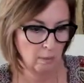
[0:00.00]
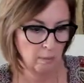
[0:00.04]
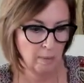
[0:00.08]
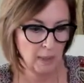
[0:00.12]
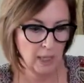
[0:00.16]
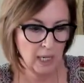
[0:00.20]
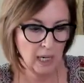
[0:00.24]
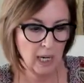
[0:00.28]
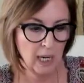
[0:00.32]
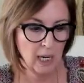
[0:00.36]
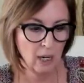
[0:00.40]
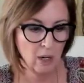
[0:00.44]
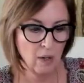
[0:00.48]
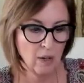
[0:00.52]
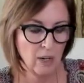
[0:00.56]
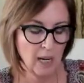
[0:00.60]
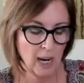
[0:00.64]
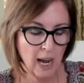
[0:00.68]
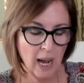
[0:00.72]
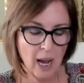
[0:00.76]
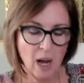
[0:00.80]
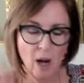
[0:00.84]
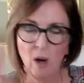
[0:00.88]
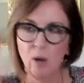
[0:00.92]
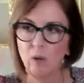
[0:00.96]
Be here
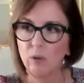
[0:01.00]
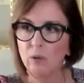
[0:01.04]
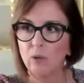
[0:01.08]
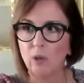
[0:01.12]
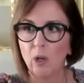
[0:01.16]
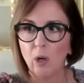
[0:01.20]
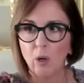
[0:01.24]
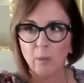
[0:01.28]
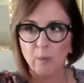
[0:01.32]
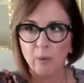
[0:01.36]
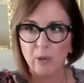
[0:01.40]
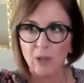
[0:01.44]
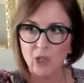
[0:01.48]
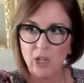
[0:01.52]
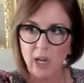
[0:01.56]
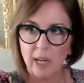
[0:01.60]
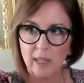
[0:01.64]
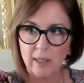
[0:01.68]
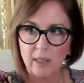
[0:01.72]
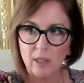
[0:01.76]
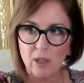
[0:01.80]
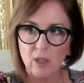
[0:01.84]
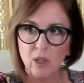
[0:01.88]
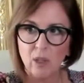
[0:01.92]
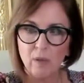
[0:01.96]
now. Don't
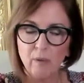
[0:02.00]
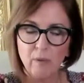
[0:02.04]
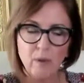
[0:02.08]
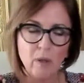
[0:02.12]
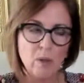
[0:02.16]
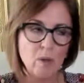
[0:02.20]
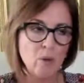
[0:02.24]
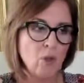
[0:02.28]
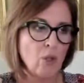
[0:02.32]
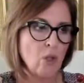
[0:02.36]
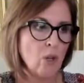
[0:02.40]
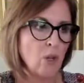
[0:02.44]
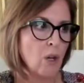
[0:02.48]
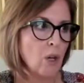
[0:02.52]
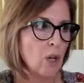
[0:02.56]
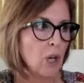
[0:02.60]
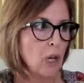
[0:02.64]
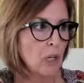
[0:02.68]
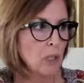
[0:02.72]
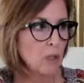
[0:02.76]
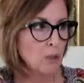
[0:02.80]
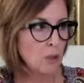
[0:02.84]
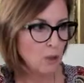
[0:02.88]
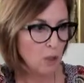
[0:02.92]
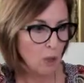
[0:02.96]
project into the future.
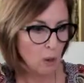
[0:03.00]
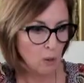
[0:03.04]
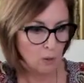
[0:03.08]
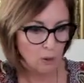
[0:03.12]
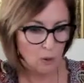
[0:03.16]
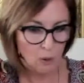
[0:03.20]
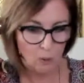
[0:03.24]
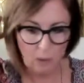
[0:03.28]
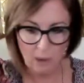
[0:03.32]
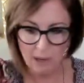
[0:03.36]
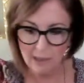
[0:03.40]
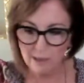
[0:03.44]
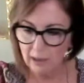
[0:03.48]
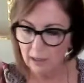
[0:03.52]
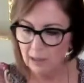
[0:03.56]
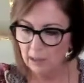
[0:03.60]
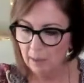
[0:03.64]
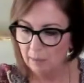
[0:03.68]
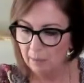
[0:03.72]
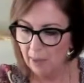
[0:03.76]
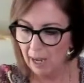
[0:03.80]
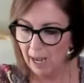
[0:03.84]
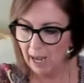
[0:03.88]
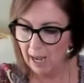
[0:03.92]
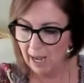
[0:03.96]
Don't dwell in the
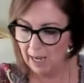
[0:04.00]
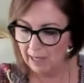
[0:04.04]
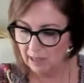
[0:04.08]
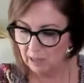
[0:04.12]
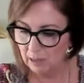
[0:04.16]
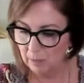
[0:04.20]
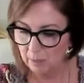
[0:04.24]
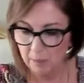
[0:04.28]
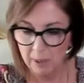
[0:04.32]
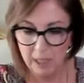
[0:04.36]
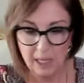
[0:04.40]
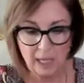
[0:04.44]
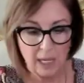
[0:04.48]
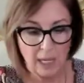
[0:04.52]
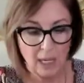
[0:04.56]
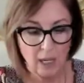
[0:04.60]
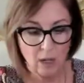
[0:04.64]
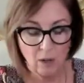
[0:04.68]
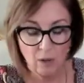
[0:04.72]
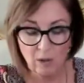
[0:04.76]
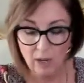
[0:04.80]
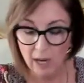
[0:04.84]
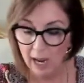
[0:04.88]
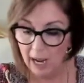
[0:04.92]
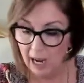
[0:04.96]
past. Be
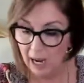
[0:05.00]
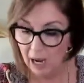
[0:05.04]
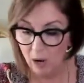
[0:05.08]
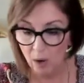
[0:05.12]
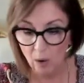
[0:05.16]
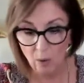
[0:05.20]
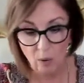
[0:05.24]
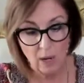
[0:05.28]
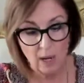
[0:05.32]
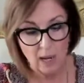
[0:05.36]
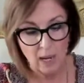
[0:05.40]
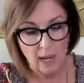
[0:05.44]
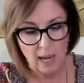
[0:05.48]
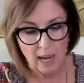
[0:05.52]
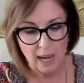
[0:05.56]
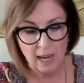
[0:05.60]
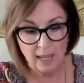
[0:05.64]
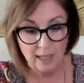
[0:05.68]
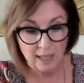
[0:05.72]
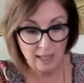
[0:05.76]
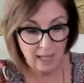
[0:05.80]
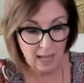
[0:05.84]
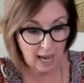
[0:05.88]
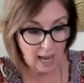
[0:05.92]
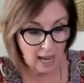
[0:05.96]
here now.
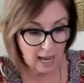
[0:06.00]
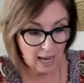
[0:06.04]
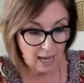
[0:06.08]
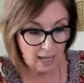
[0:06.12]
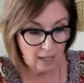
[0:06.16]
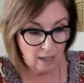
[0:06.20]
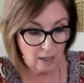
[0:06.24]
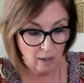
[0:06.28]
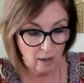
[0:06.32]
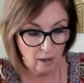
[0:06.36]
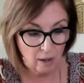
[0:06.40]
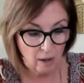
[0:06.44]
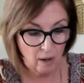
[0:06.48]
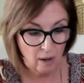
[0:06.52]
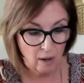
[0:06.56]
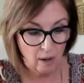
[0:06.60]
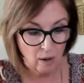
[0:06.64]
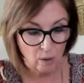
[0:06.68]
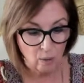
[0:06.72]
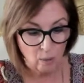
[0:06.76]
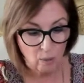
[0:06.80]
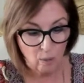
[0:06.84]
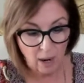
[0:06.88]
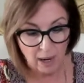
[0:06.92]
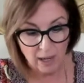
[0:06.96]
And then
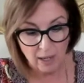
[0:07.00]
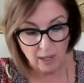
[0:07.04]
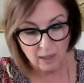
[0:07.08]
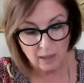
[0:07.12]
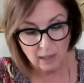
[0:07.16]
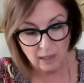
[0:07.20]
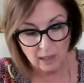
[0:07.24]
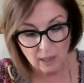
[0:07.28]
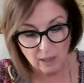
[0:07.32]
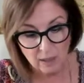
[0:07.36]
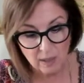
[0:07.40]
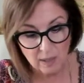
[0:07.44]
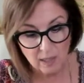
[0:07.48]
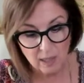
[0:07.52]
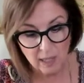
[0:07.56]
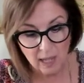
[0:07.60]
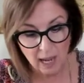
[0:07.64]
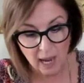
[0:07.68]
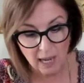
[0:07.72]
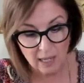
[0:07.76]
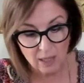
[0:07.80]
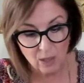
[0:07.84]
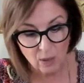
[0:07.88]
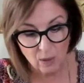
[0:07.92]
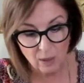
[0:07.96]
right on the heels of
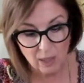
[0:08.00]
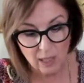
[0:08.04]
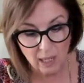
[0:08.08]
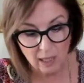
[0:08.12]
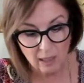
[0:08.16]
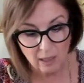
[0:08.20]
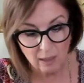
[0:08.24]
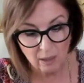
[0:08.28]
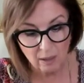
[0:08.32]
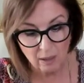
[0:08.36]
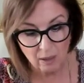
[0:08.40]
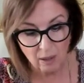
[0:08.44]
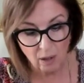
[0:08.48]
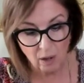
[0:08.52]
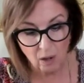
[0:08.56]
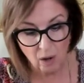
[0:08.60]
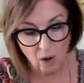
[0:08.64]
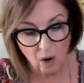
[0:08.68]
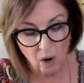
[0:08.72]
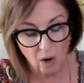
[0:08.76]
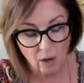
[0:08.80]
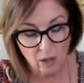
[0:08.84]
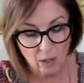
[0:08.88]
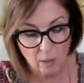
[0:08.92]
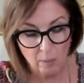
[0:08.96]
that, you get
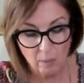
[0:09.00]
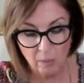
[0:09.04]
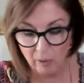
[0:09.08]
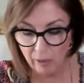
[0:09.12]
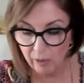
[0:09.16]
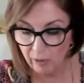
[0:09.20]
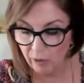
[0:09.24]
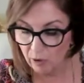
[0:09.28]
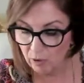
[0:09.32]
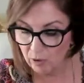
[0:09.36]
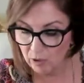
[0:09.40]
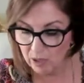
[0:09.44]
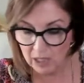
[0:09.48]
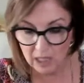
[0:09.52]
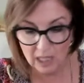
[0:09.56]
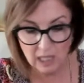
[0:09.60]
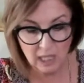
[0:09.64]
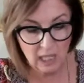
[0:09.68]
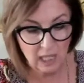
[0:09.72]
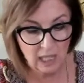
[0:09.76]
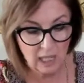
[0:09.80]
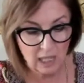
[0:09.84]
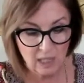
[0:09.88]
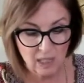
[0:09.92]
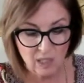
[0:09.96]
card number
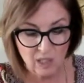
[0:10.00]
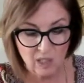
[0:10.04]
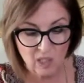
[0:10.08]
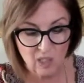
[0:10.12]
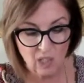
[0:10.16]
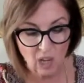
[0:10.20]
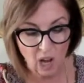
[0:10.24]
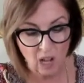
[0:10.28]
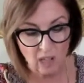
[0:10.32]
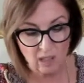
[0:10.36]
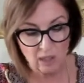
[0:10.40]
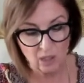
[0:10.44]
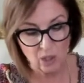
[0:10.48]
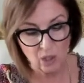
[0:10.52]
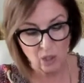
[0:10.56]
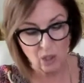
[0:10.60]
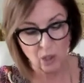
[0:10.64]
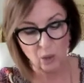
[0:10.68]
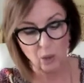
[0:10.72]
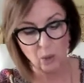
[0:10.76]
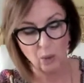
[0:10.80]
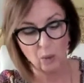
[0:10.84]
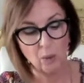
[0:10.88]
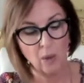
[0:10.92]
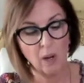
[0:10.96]
13,
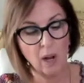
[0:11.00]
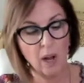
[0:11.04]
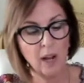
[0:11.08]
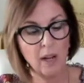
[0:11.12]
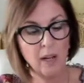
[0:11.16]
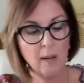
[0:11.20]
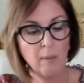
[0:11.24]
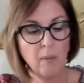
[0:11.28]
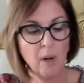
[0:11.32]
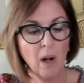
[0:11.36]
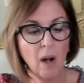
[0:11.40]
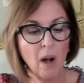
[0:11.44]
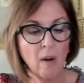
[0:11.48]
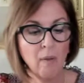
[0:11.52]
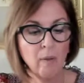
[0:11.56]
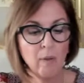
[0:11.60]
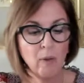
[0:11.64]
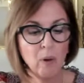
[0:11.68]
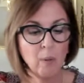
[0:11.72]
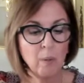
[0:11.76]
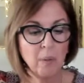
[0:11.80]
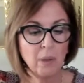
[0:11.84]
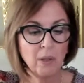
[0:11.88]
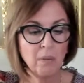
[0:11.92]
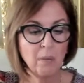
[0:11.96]
Solitude. I am
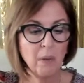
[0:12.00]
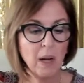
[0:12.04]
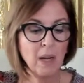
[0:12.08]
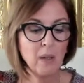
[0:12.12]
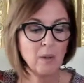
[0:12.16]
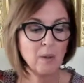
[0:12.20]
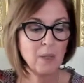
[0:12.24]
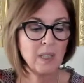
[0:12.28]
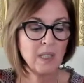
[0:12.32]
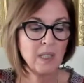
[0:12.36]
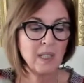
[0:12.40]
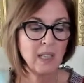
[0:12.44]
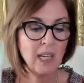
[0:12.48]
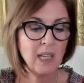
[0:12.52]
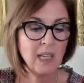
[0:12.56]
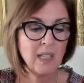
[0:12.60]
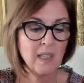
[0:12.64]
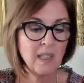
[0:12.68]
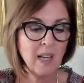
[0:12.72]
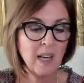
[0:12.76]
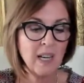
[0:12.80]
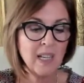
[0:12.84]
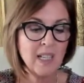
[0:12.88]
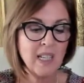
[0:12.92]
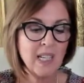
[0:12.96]
comfortable in my own skin
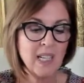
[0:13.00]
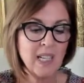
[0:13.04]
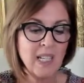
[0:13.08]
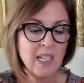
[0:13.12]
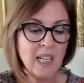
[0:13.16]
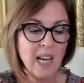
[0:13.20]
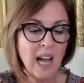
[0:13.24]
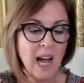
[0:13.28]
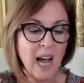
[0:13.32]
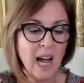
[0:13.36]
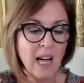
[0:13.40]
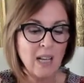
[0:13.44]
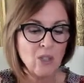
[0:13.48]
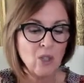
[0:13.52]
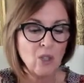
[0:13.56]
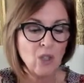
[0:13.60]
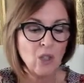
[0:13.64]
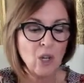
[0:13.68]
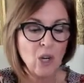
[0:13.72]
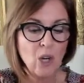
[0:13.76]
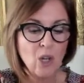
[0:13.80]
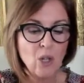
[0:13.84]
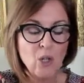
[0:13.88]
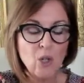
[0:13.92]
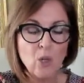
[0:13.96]
as I detach
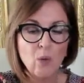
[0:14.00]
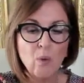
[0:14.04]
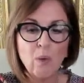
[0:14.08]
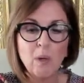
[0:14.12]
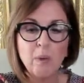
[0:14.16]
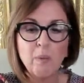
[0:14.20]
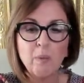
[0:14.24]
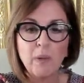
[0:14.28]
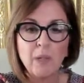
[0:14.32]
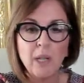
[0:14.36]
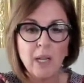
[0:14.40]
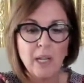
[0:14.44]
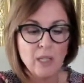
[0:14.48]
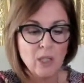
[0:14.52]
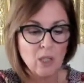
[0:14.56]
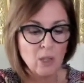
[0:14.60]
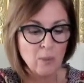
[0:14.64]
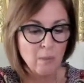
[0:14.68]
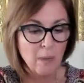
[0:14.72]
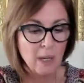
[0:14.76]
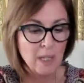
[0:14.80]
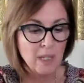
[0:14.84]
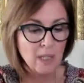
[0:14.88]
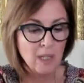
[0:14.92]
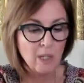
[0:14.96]
to replenish
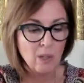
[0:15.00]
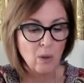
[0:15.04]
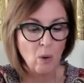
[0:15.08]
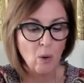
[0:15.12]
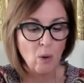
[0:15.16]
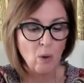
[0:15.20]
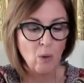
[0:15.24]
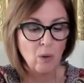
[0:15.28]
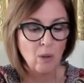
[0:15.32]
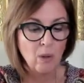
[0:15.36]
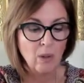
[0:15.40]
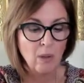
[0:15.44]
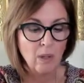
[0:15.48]
my soul.